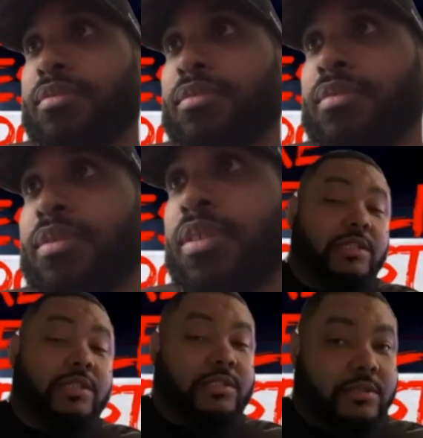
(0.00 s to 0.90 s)
Pretty
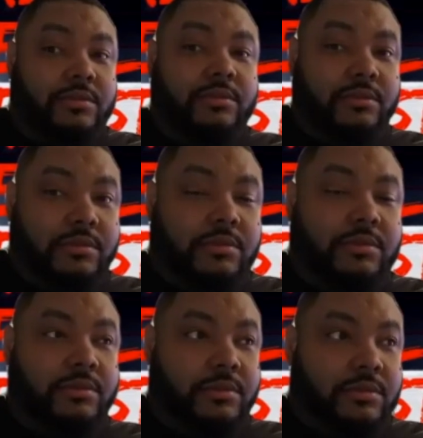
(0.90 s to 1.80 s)
much. That would have been a better
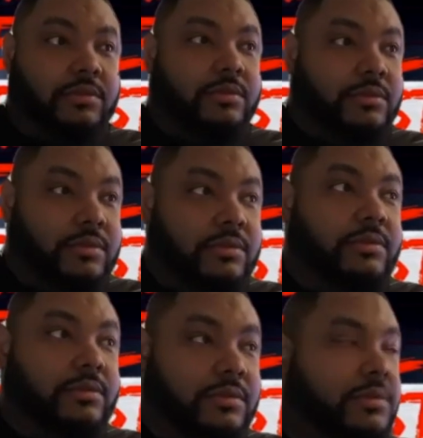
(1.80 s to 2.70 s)
story if he won it
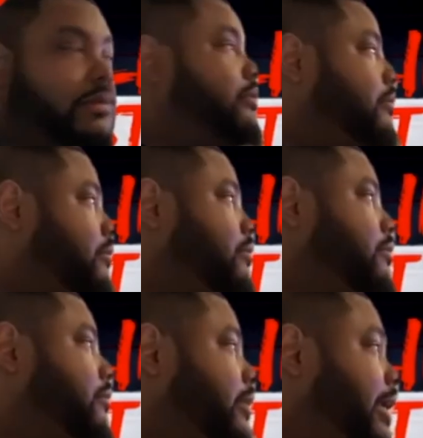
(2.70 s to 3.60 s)
last year.
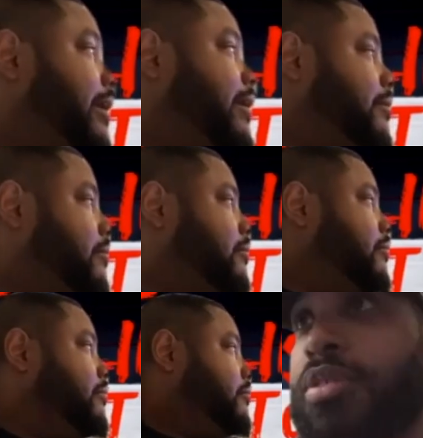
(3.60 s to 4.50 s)
Yeah.
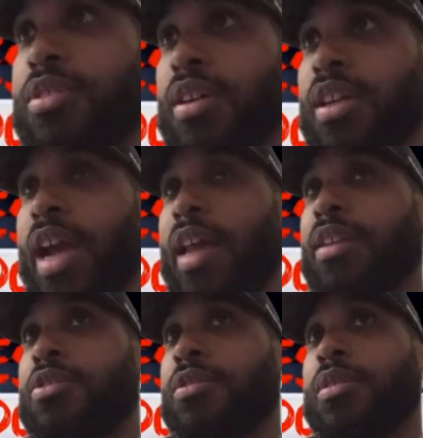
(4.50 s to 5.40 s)
Because you still could have got
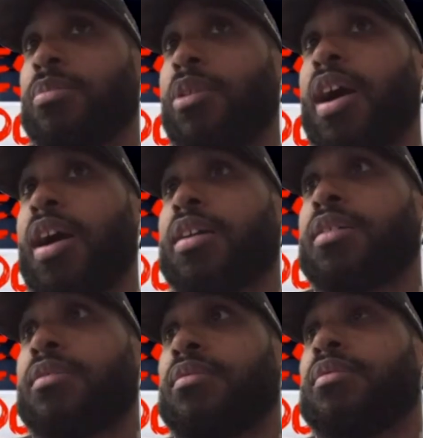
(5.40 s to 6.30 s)
the Drew and Brock.
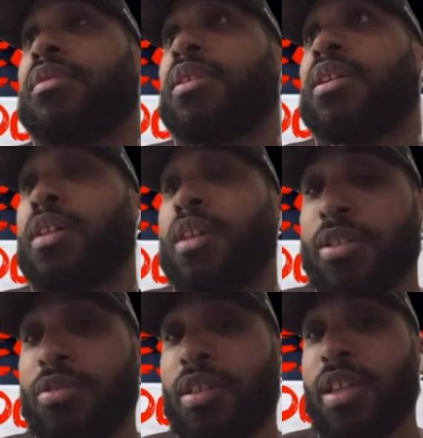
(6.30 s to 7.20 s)

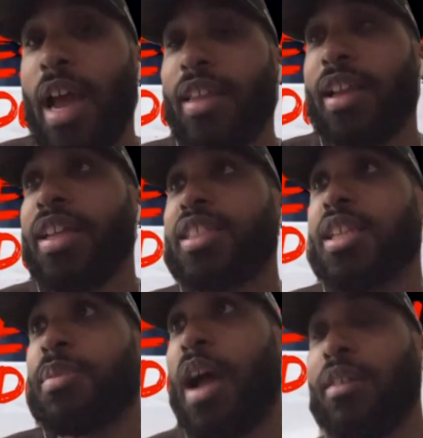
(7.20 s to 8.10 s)
Because you could have got to that
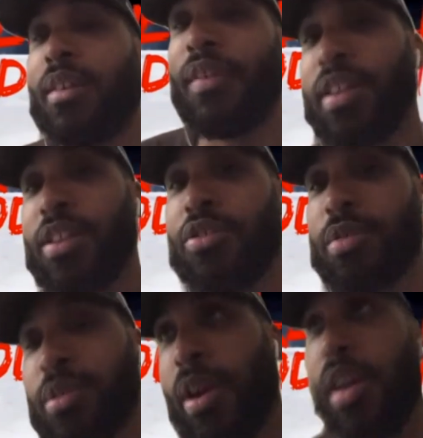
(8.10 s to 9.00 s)
simply off the fact that Drew
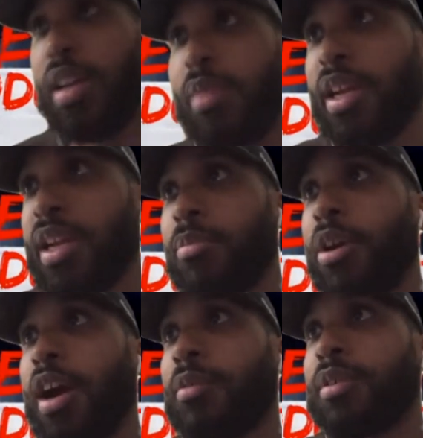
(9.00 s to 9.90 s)
was one eliminated
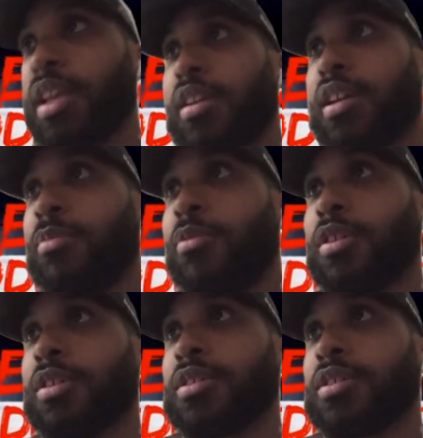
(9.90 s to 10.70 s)
Brock with the Claymore.